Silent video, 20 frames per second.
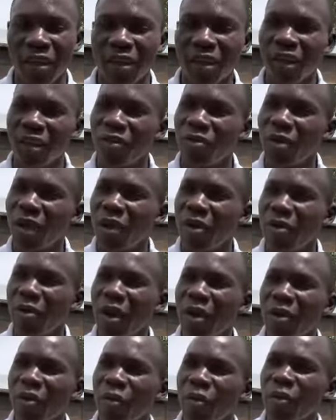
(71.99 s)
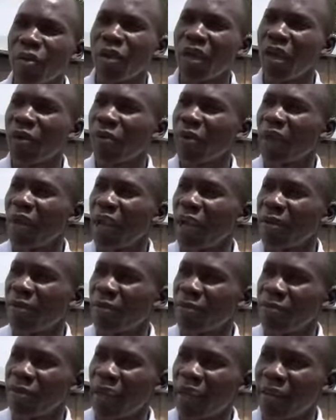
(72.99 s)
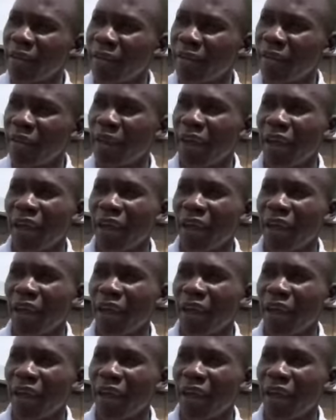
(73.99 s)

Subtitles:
That's why we want to put up a live fence